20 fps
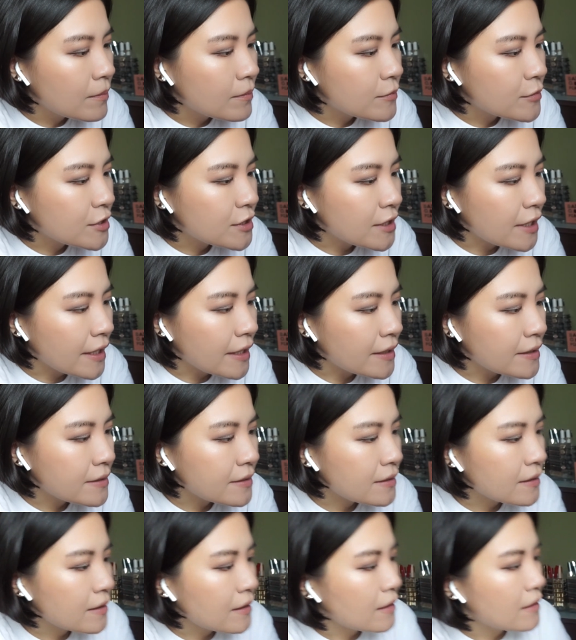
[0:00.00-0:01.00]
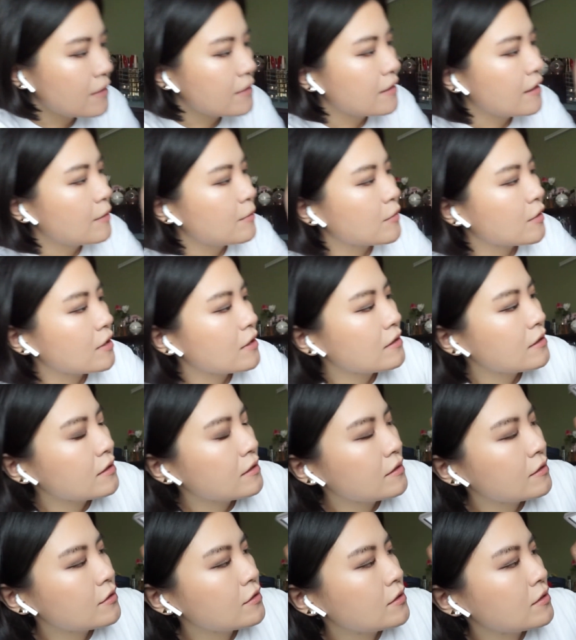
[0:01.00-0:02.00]
shade. And I'm
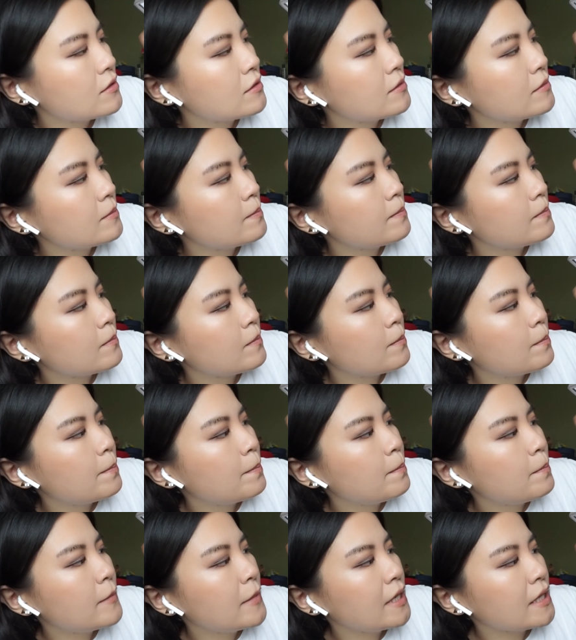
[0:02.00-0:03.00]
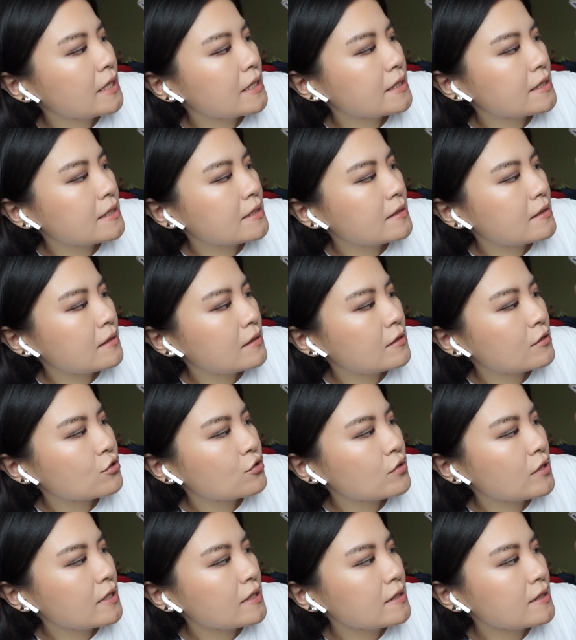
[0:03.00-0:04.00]
going to mix the
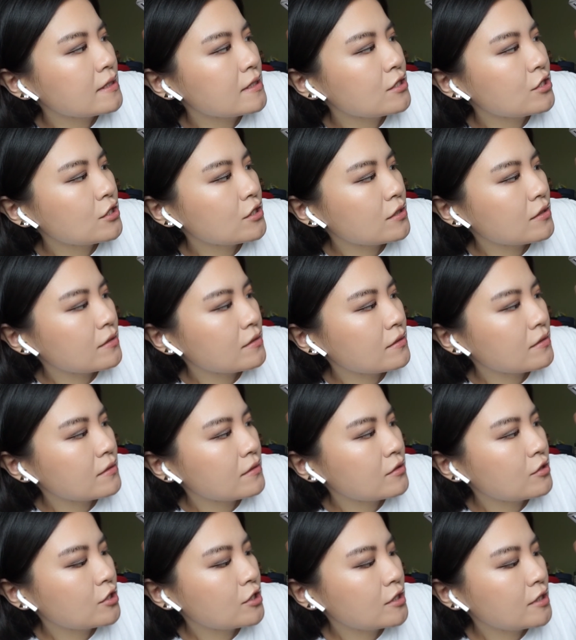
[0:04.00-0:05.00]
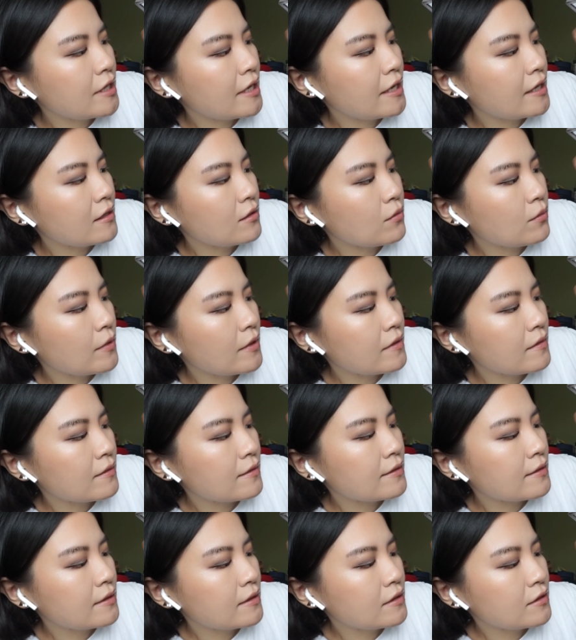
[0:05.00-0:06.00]
transition shade with a
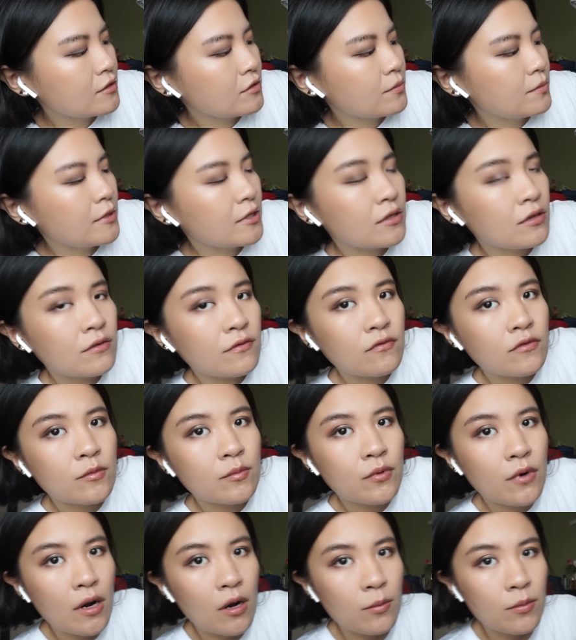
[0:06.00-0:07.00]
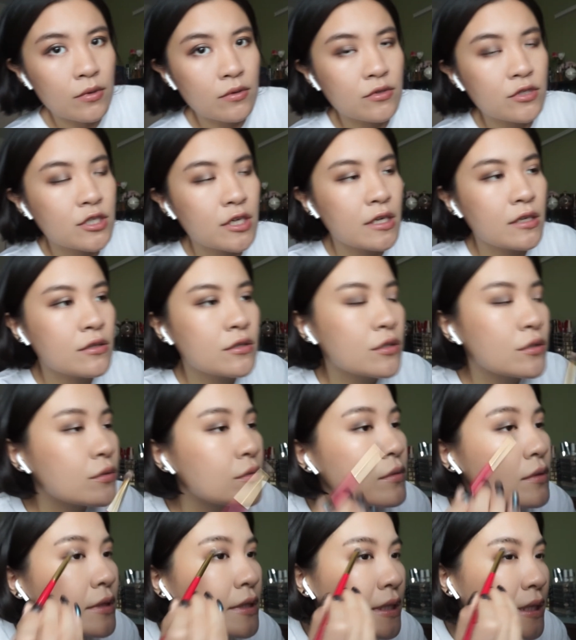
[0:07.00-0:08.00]
little bit of the brow bone shade to
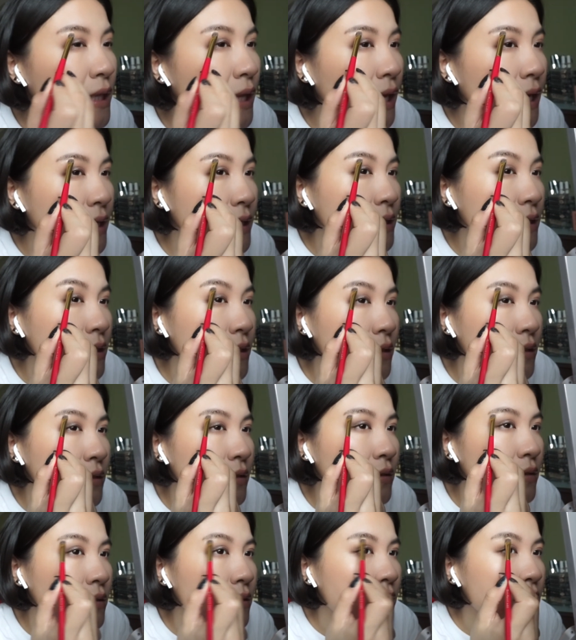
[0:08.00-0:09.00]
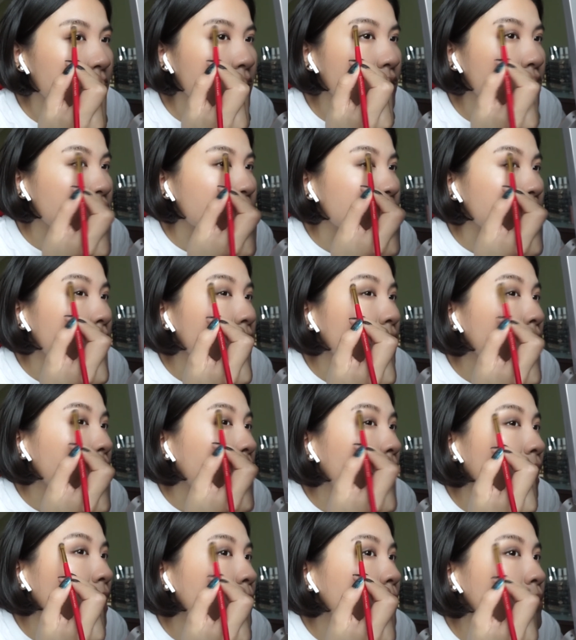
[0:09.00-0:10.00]
light the shade
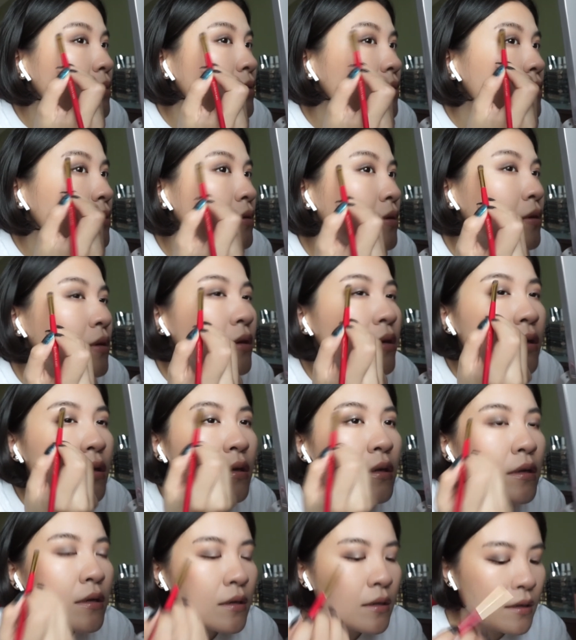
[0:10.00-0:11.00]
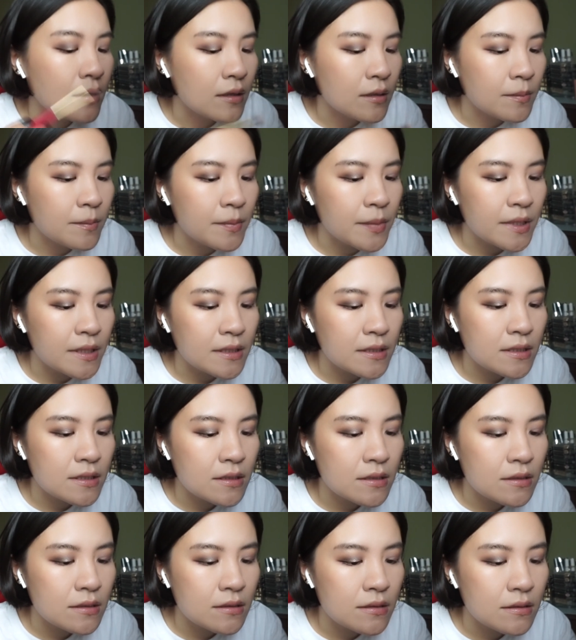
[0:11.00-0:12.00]
up a bit.